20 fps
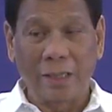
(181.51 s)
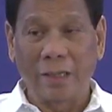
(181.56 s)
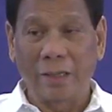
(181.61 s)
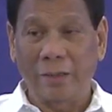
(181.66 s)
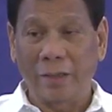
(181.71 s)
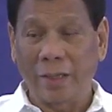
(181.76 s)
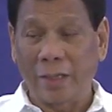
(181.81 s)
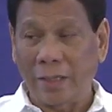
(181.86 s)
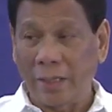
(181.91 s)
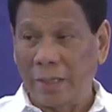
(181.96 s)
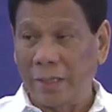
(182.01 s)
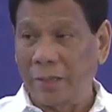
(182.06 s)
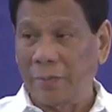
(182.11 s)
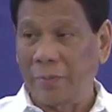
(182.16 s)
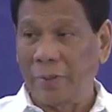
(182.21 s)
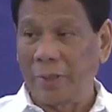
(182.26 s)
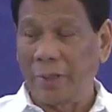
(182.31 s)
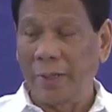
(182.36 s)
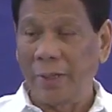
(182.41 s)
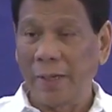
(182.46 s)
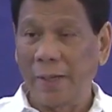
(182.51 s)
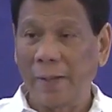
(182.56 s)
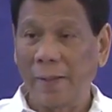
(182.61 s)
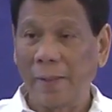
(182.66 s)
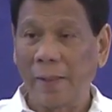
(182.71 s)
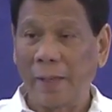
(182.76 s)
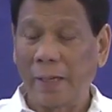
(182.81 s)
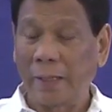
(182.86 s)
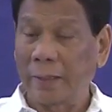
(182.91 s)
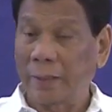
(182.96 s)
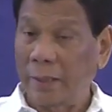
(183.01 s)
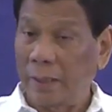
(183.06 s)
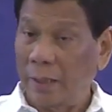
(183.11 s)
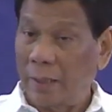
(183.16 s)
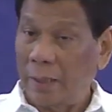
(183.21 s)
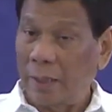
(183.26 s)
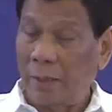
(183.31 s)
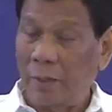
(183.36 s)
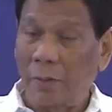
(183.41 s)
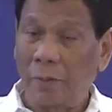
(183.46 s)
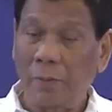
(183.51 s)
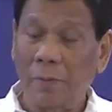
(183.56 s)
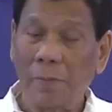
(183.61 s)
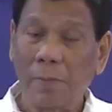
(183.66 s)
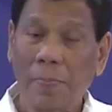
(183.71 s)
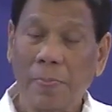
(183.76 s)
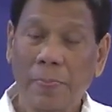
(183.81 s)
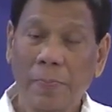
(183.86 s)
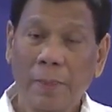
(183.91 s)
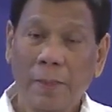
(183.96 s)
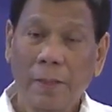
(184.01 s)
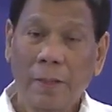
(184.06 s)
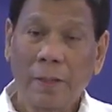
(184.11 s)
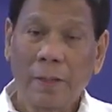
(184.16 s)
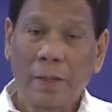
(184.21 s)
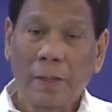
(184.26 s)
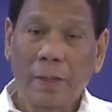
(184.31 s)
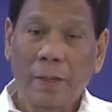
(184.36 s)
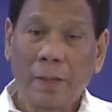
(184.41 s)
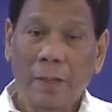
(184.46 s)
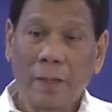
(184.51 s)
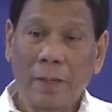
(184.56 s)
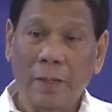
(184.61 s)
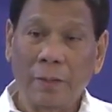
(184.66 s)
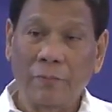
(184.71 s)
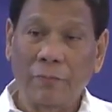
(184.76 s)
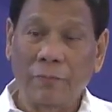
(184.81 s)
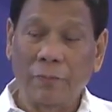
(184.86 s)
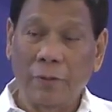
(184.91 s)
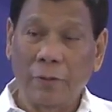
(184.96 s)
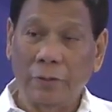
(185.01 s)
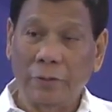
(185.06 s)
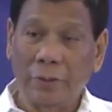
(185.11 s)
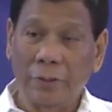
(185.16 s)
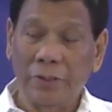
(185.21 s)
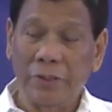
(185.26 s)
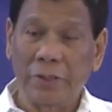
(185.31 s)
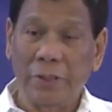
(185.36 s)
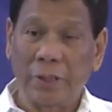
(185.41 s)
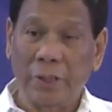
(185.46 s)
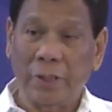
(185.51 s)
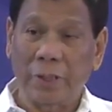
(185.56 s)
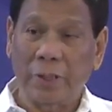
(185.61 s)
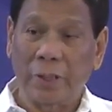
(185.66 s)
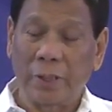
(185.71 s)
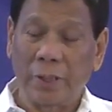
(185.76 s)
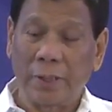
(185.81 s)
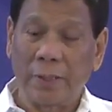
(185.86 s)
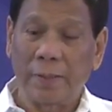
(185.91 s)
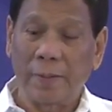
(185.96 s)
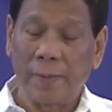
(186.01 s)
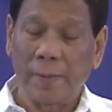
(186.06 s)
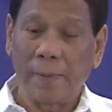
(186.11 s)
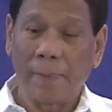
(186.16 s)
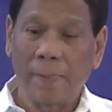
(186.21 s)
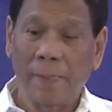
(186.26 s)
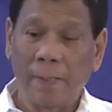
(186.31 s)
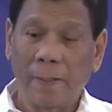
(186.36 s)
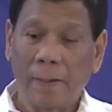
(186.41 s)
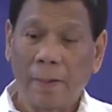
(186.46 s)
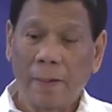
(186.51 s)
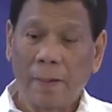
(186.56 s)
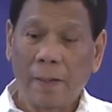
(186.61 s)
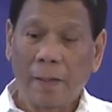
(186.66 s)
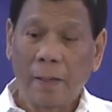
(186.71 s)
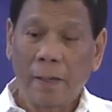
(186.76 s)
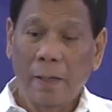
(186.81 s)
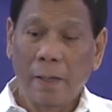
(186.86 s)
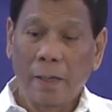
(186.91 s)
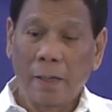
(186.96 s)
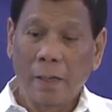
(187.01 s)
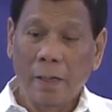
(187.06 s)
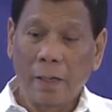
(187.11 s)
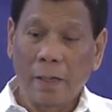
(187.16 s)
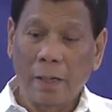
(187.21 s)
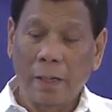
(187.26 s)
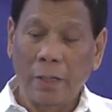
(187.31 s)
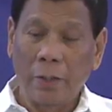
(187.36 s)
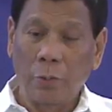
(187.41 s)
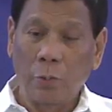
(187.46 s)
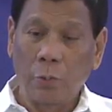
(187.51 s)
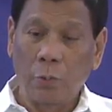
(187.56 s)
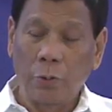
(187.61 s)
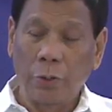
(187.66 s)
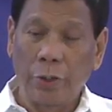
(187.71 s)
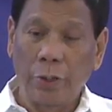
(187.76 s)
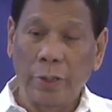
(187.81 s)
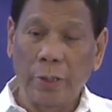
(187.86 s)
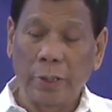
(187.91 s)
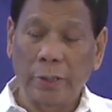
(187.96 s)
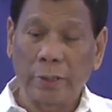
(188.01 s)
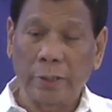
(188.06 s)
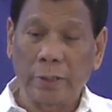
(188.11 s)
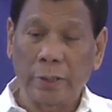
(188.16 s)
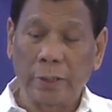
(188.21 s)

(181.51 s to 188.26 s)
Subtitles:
our economy until now. And fourth is that I would not